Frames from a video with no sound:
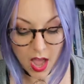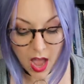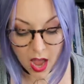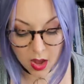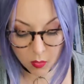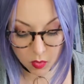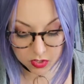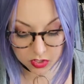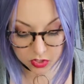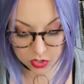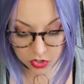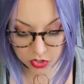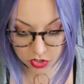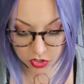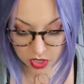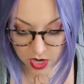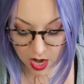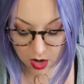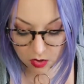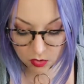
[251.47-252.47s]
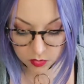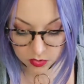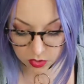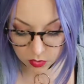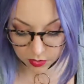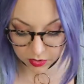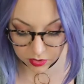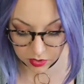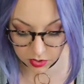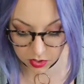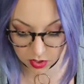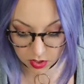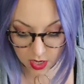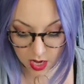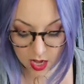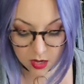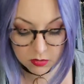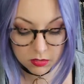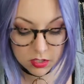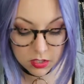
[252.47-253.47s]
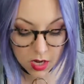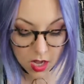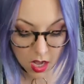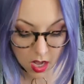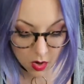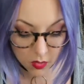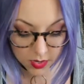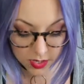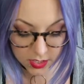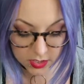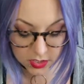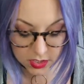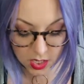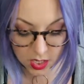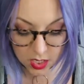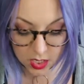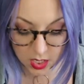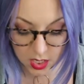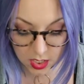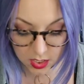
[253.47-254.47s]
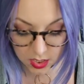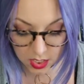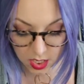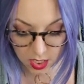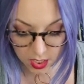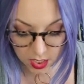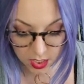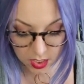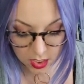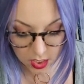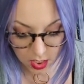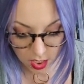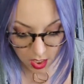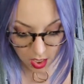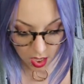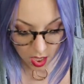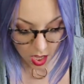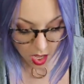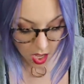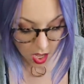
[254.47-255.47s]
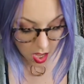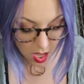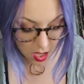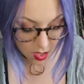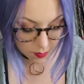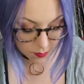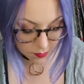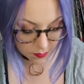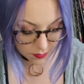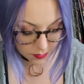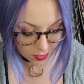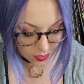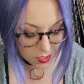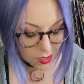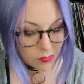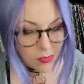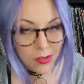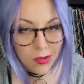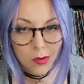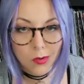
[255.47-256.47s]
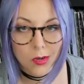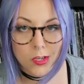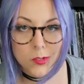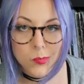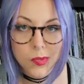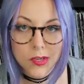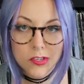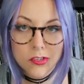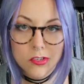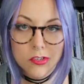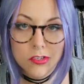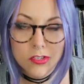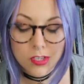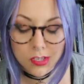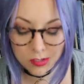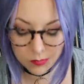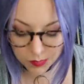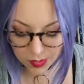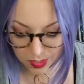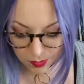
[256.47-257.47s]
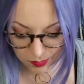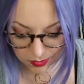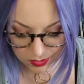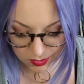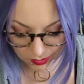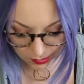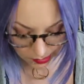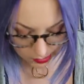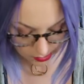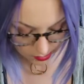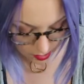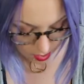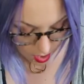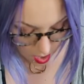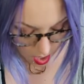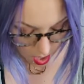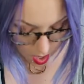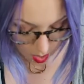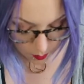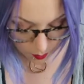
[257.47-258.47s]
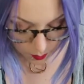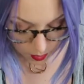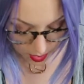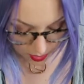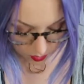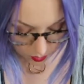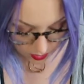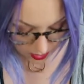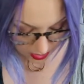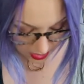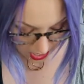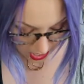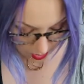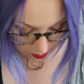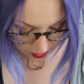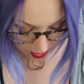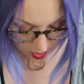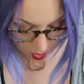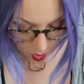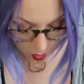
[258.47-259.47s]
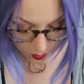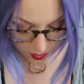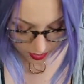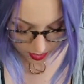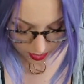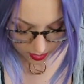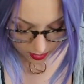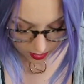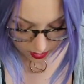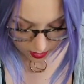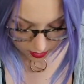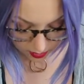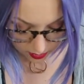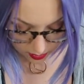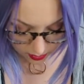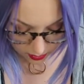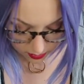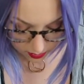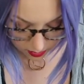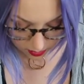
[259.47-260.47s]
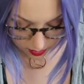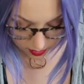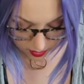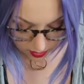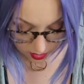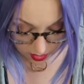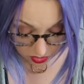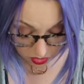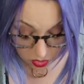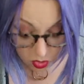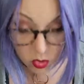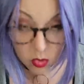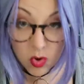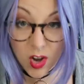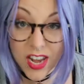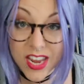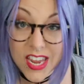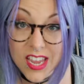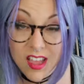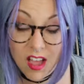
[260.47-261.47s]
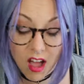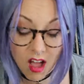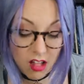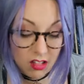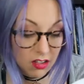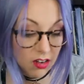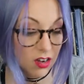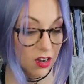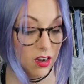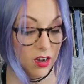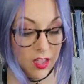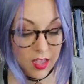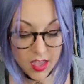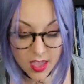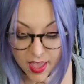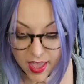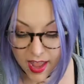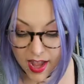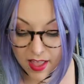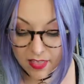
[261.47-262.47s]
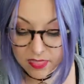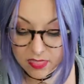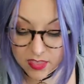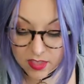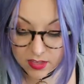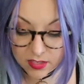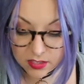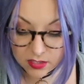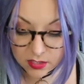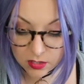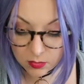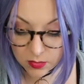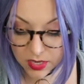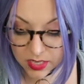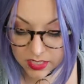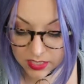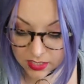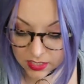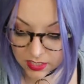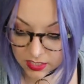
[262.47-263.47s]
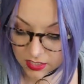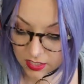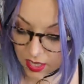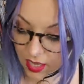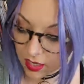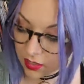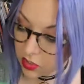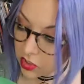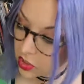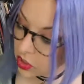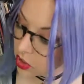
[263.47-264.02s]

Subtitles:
I wasn't sure how it was going to turn out when I saw it online. You never know, because pictures can be misleading, but when it came and I opened it, ugh, it's such a great color. And this, the reason it's on